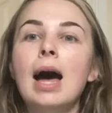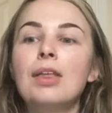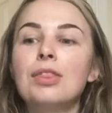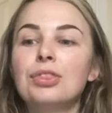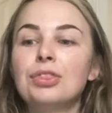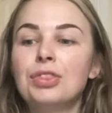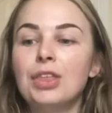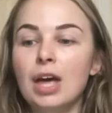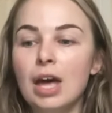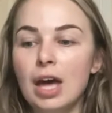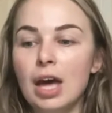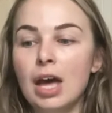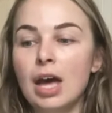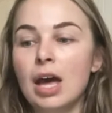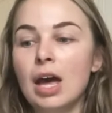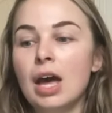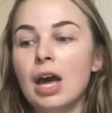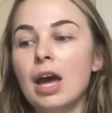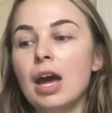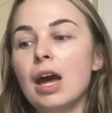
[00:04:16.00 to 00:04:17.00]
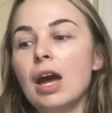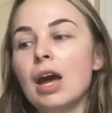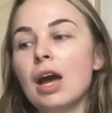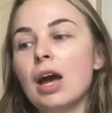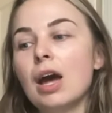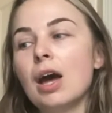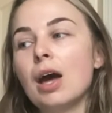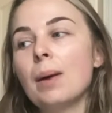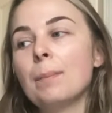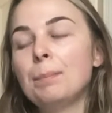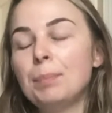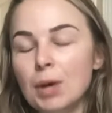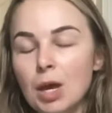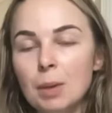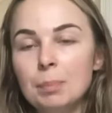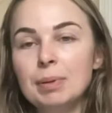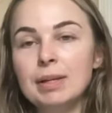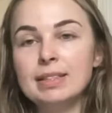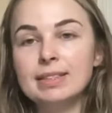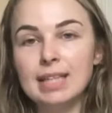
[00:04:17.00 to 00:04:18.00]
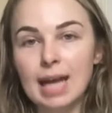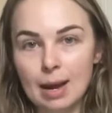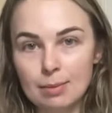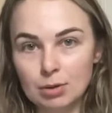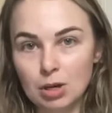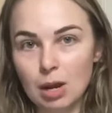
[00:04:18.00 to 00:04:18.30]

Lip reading: the burpees that I'm